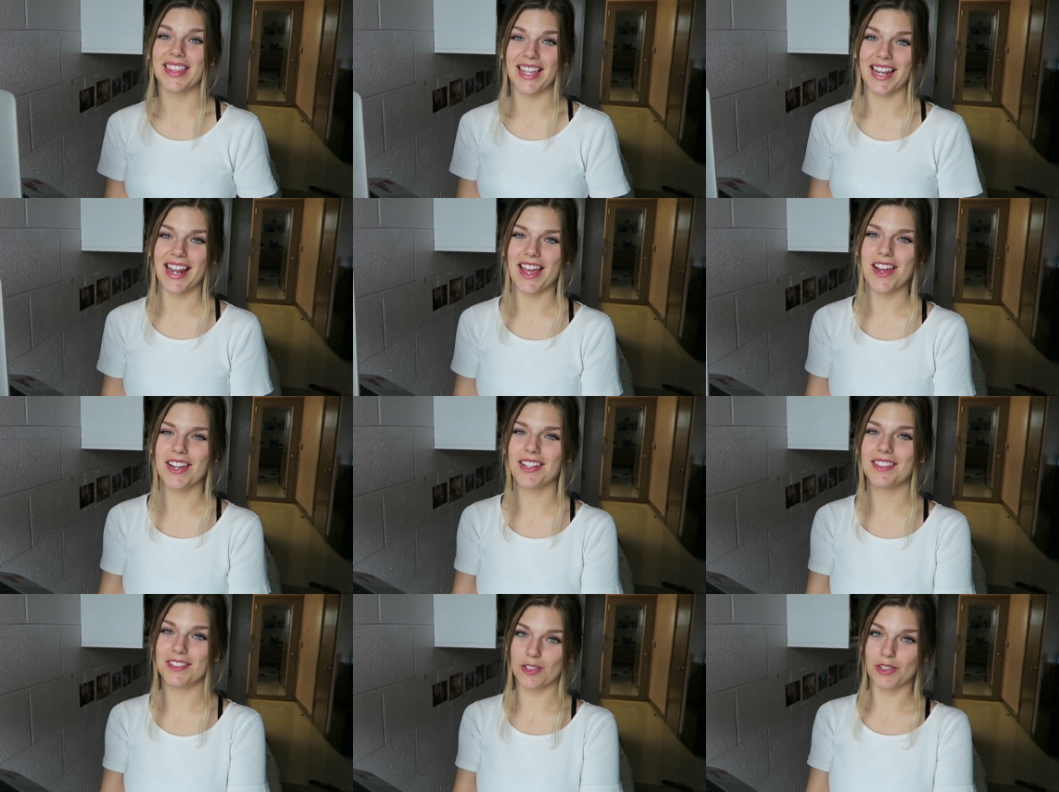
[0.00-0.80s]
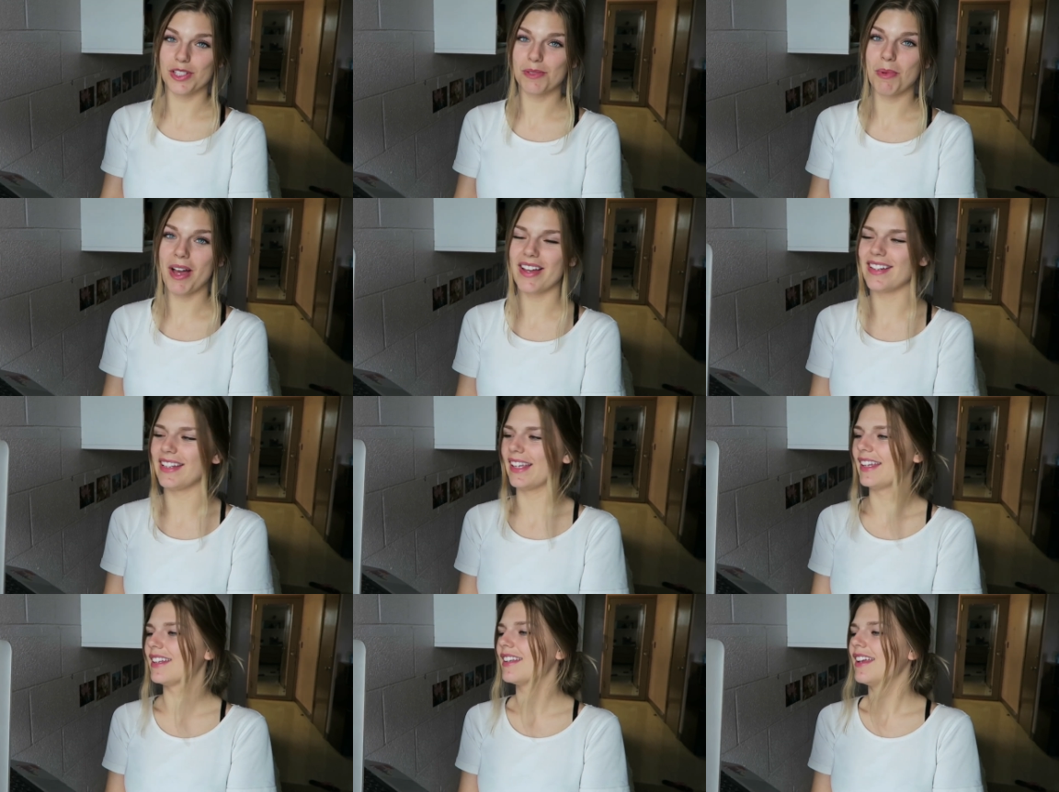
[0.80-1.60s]
Then I
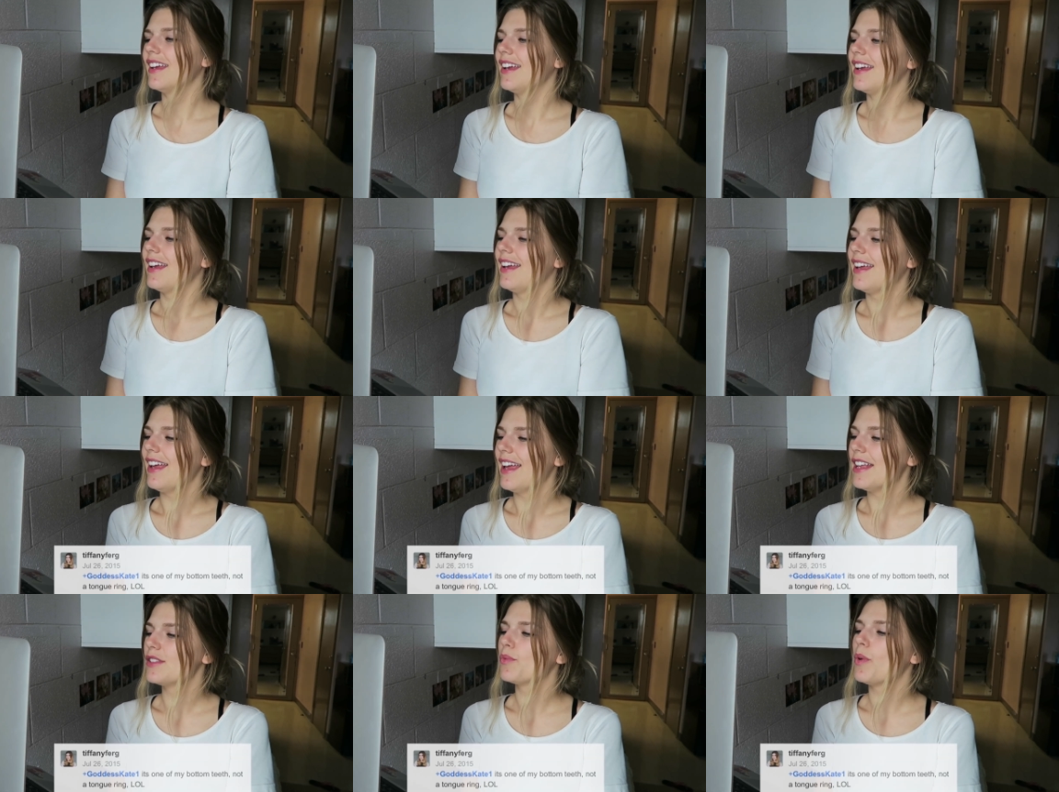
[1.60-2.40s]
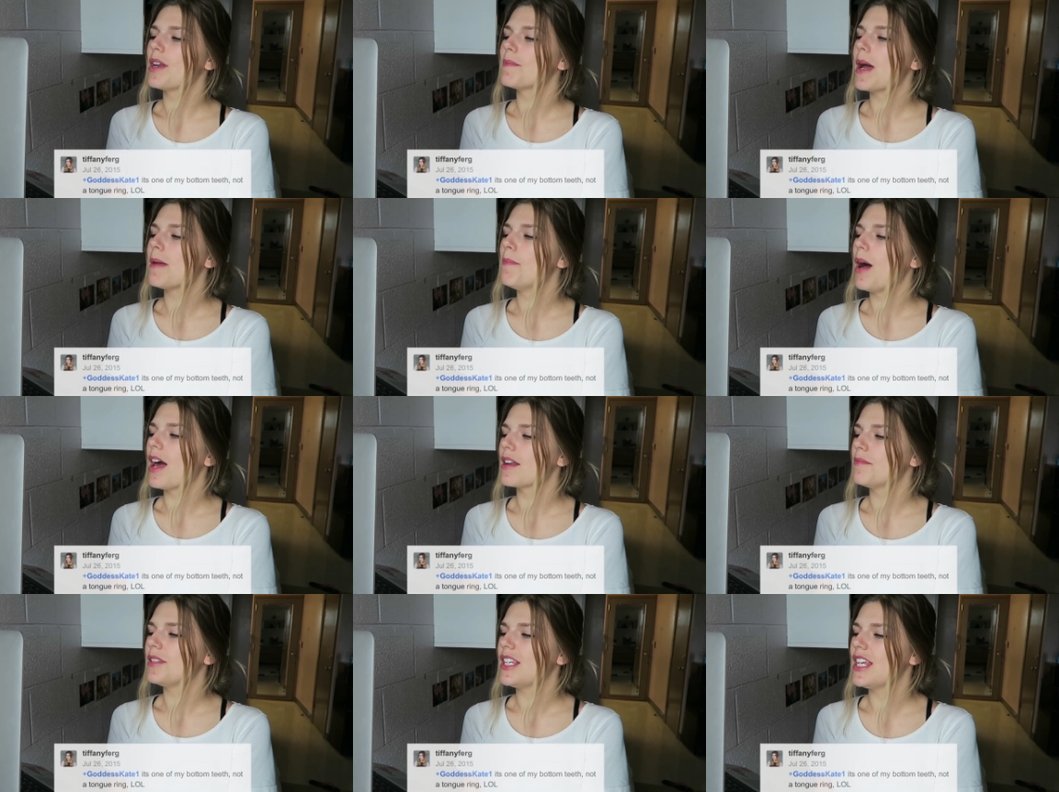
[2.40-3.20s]
responded, it's one of my
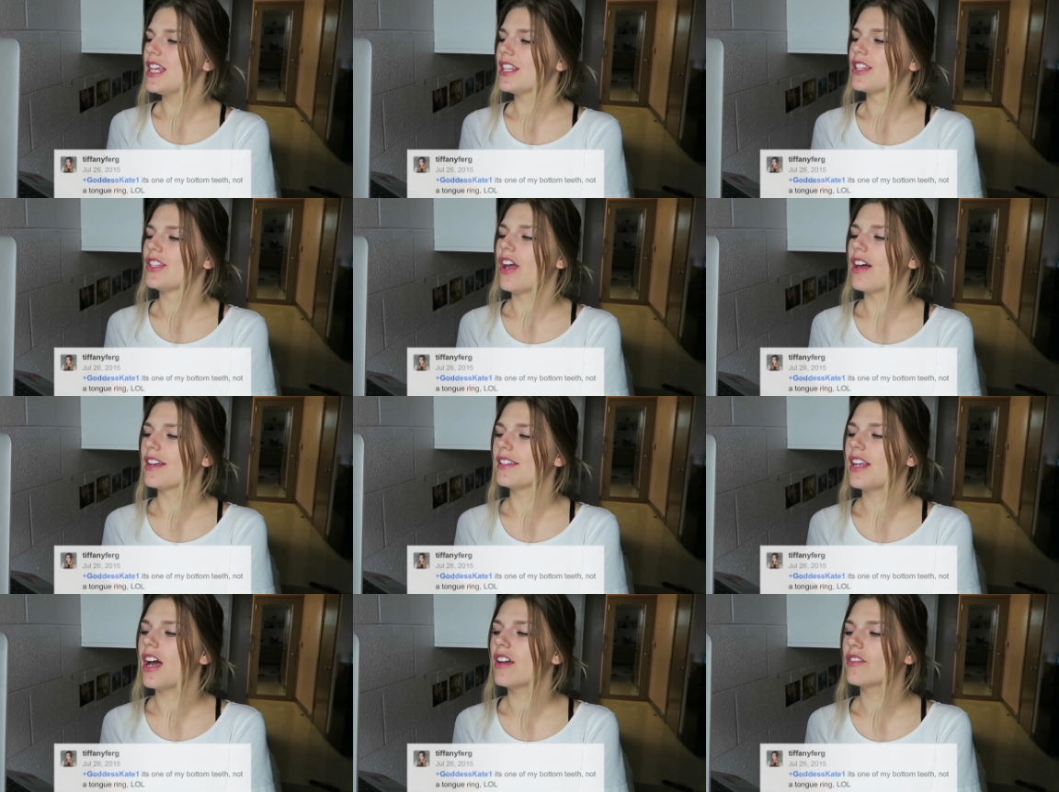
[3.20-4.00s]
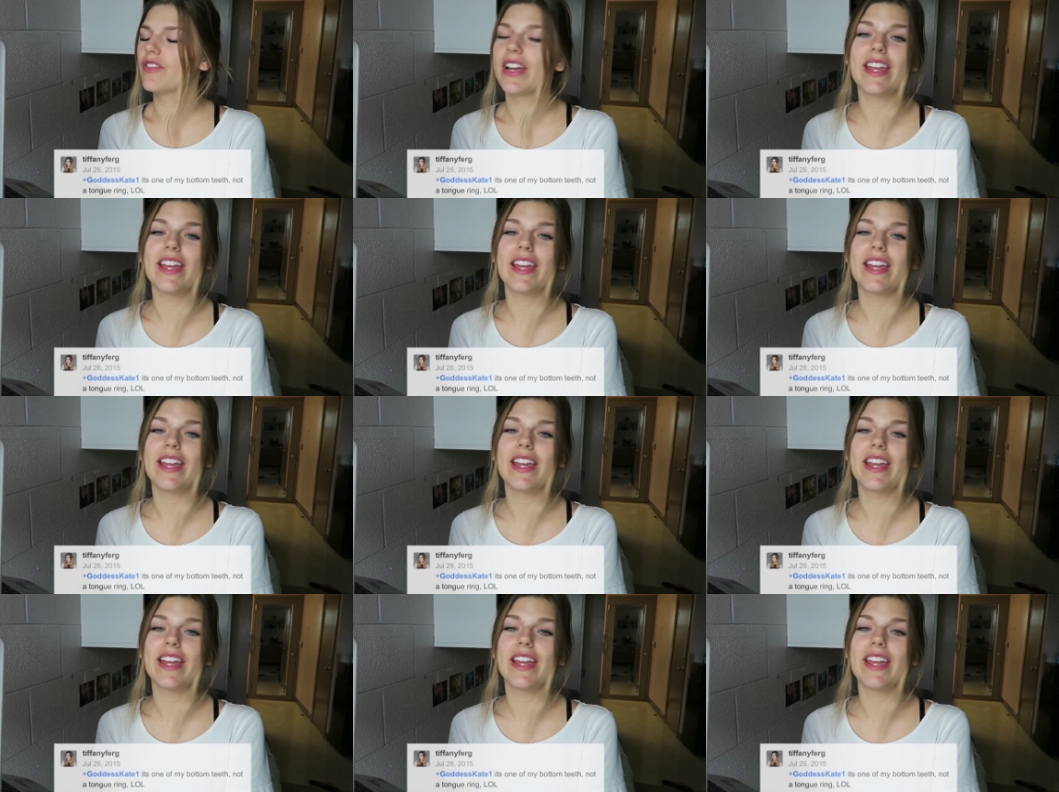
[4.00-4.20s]
bottom teeth, not a tongue